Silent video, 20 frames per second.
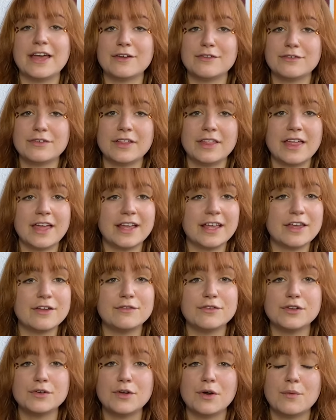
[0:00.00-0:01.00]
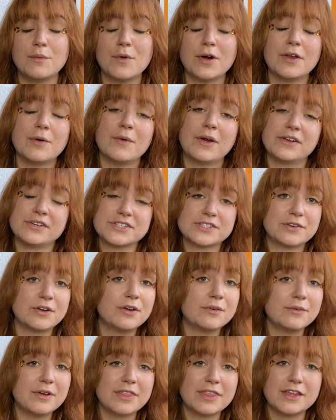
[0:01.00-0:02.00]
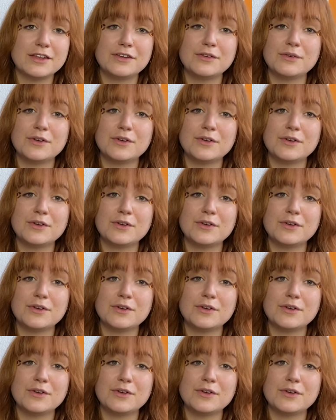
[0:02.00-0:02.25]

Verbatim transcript: I feel like if you don't want to wear a skirt with it,